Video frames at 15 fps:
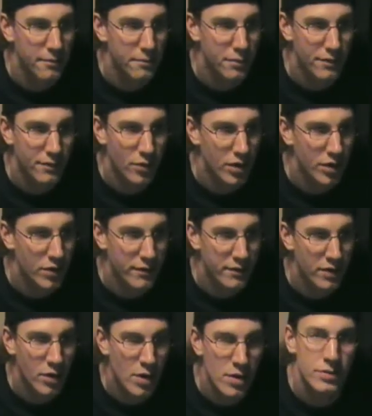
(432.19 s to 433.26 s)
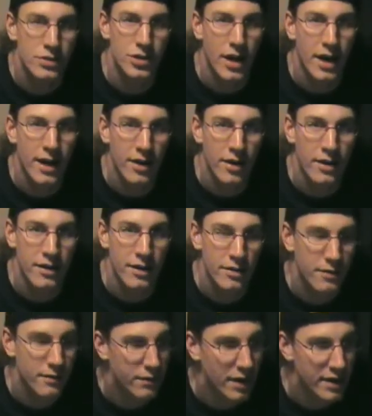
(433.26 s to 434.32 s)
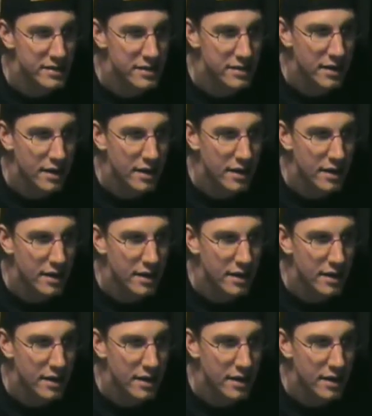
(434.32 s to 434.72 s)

before you even go out and try it on your friends.